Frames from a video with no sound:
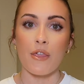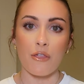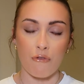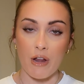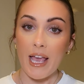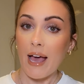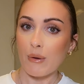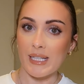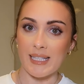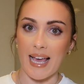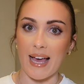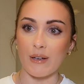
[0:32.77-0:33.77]
Three
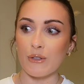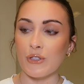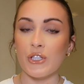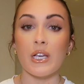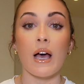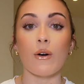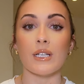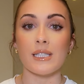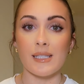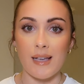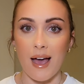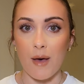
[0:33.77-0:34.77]
hours out, or oh,
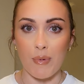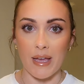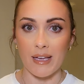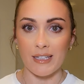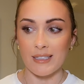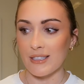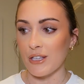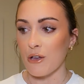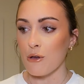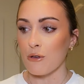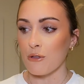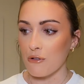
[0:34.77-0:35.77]
Starbucks.
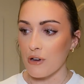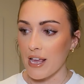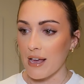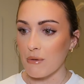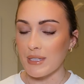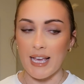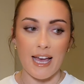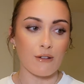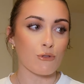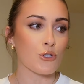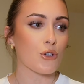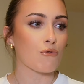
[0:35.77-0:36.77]
Three hours
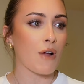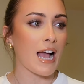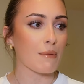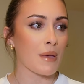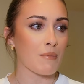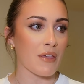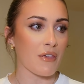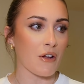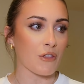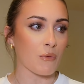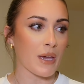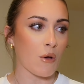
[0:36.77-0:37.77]
out, rang my mother
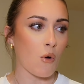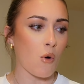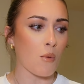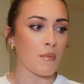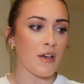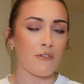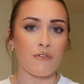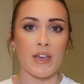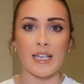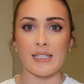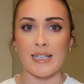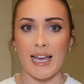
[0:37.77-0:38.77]
on the way home,
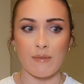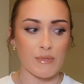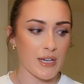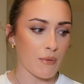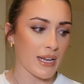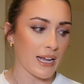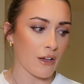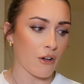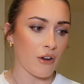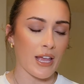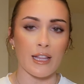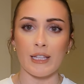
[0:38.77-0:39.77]
FaceTimed her when I
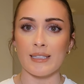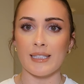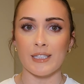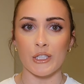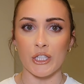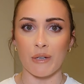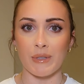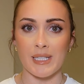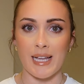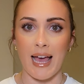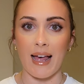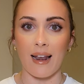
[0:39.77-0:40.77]
got in, did a show and
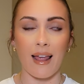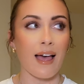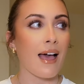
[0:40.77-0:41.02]
tell.